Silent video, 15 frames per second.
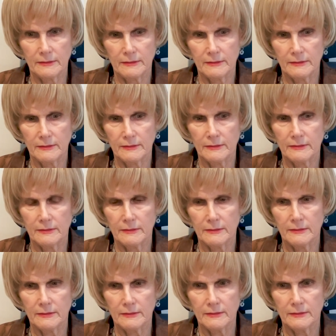
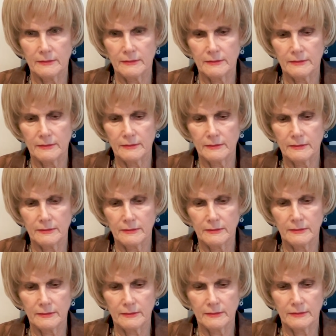
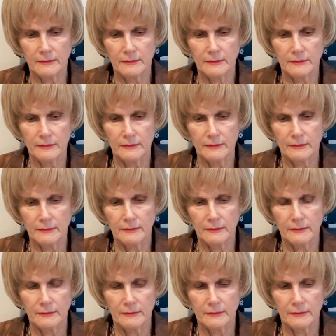
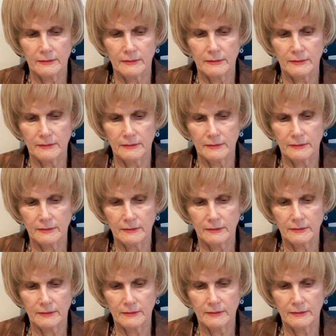
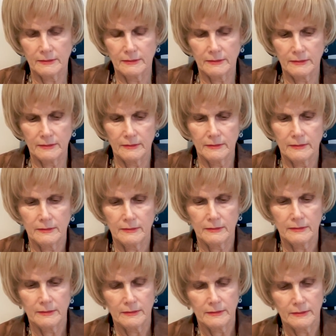
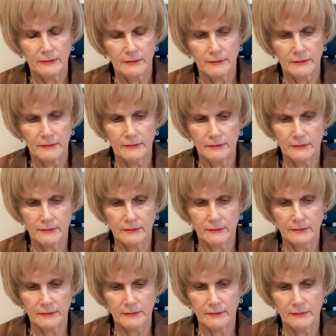
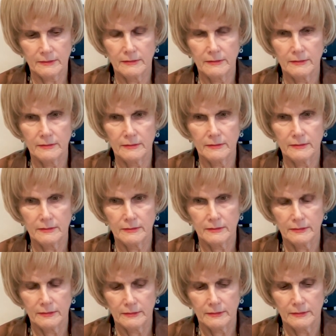
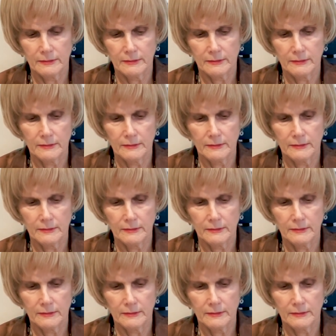(silent)